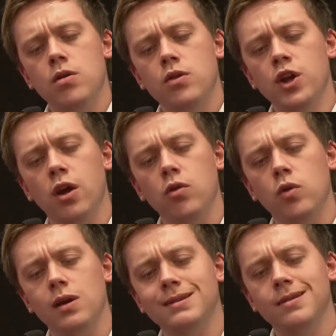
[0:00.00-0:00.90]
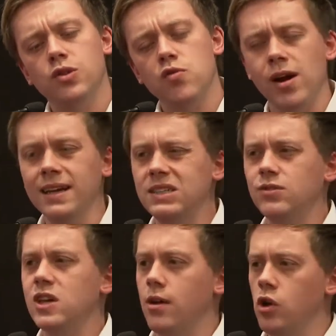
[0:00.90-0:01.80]
you know, the rise
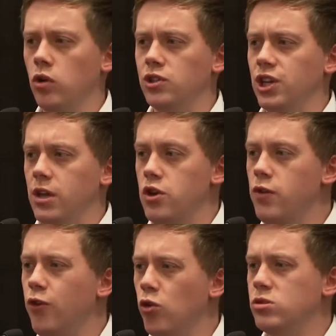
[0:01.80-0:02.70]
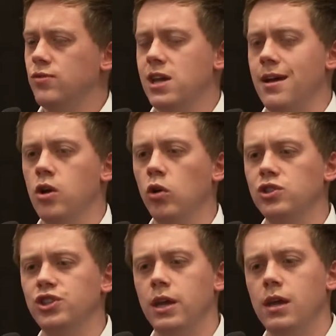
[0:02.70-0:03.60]
of technology, new forms of
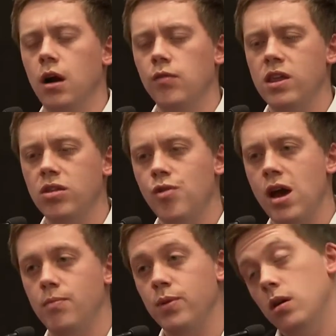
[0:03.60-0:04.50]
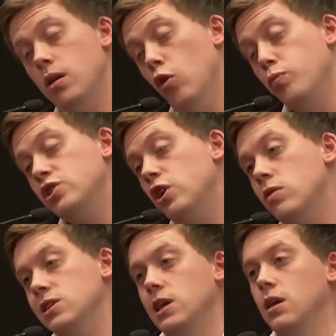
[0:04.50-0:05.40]
technology, are a threat but an
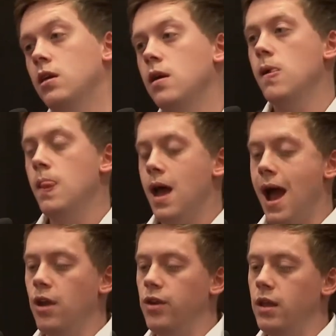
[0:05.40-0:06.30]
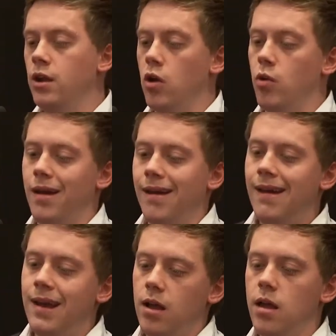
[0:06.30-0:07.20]
opportunity. And, you know,
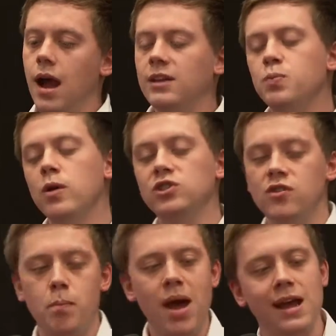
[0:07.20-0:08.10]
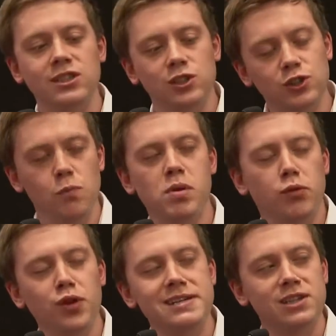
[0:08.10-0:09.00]
I suppose in the past, because some
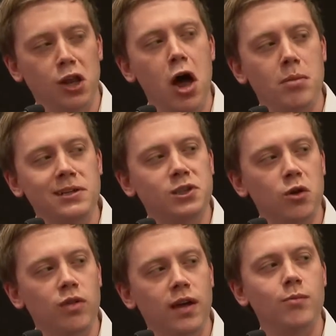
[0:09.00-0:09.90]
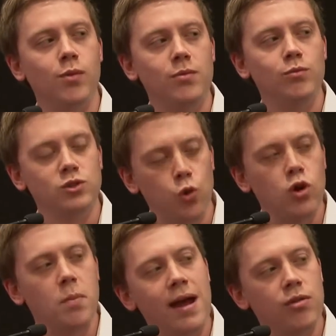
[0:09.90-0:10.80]
people think it's alarmist, don't they, when we
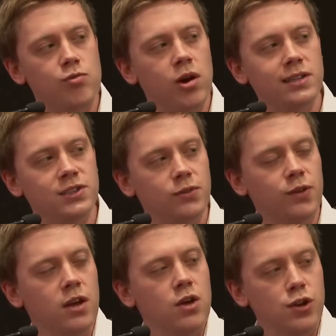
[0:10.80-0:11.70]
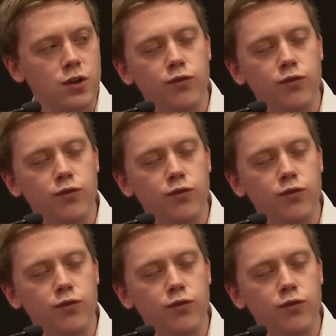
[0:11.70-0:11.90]
talk about the rise of new